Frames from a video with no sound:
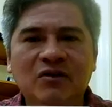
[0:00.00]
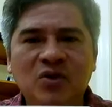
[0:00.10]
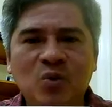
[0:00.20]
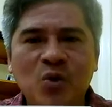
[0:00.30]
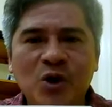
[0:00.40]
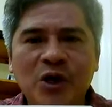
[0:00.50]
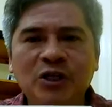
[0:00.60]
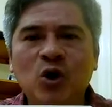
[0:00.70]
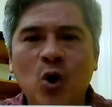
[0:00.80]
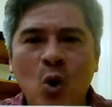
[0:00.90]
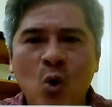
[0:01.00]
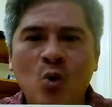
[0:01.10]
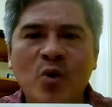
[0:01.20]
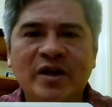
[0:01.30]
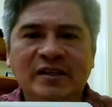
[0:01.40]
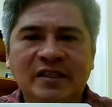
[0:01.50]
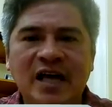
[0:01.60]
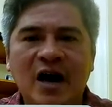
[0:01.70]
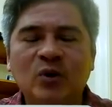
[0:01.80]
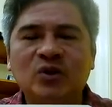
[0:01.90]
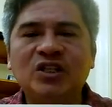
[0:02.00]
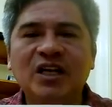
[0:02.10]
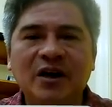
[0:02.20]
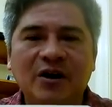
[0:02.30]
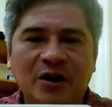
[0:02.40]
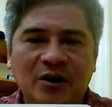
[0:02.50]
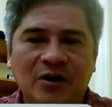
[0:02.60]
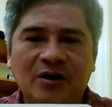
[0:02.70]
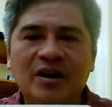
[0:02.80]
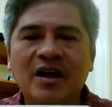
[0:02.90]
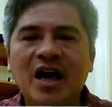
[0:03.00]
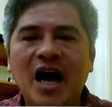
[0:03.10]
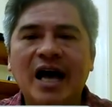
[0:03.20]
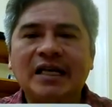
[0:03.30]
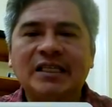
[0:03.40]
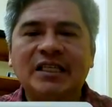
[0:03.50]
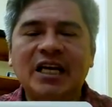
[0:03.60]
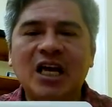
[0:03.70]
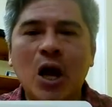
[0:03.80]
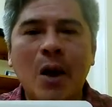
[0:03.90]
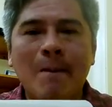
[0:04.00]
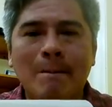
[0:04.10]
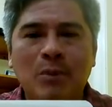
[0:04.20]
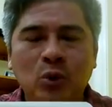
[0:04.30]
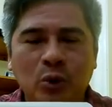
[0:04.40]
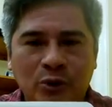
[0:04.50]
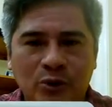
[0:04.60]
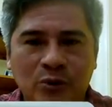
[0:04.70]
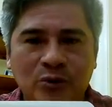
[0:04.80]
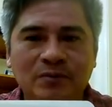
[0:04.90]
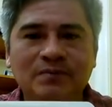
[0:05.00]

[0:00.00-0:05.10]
of the word, always sounds r, as in burro.